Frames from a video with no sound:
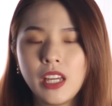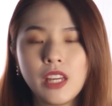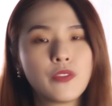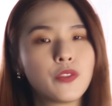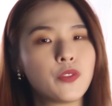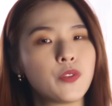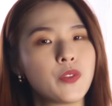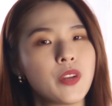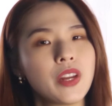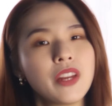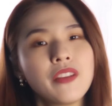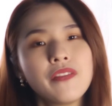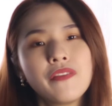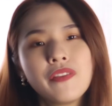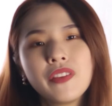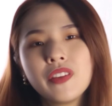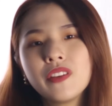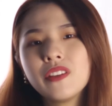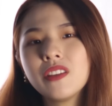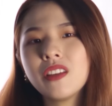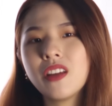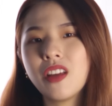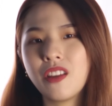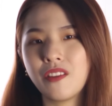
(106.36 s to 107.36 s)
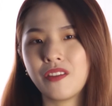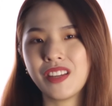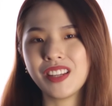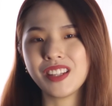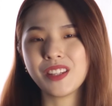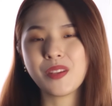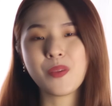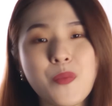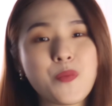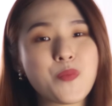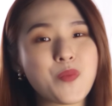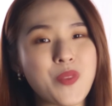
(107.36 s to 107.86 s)
If you really feel
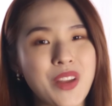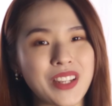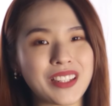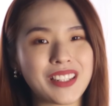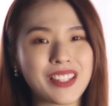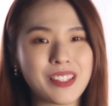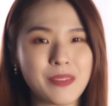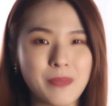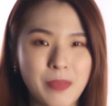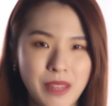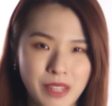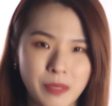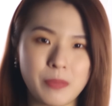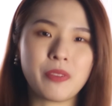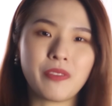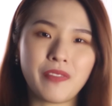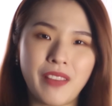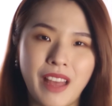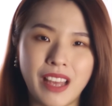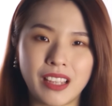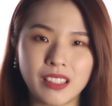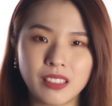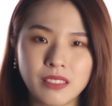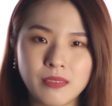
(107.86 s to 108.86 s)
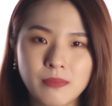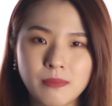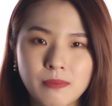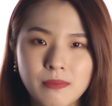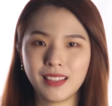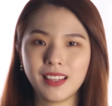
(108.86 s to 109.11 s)
nervous, practice makes perfect.